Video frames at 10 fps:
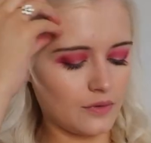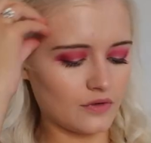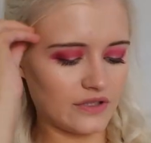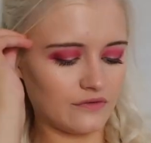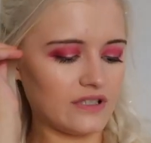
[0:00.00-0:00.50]

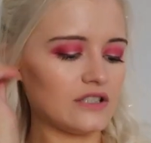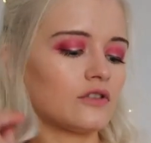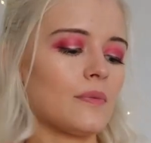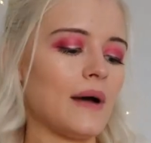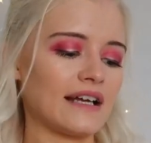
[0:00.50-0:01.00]
but they've
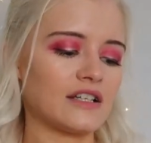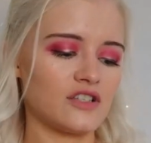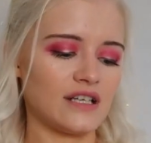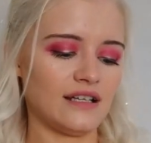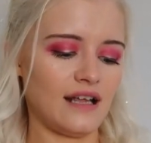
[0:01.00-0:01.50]
redone the
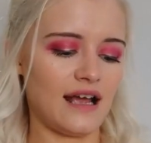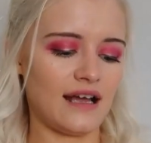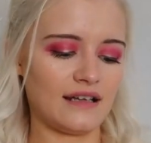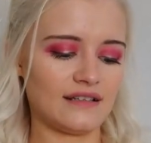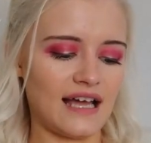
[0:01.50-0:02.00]
packaging
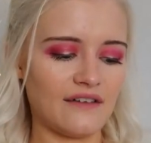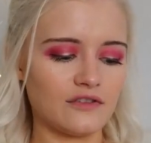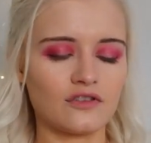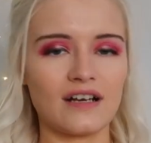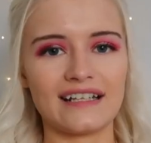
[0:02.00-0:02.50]
and I
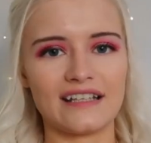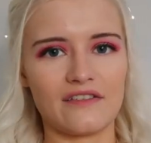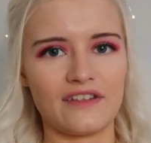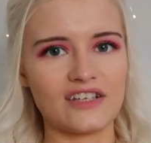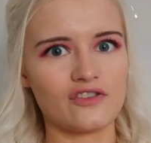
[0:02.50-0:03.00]
haven't tried
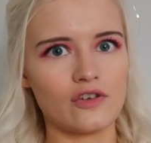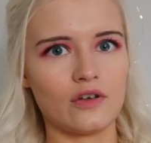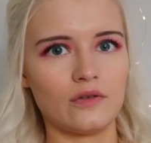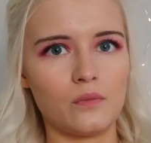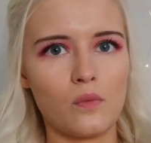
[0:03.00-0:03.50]
this
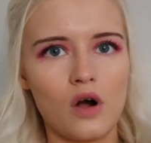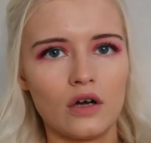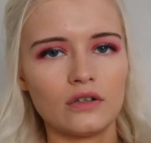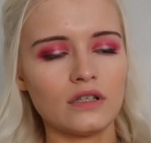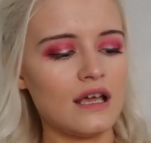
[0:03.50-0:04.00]
certain
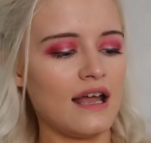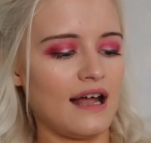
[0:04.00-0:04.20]
one.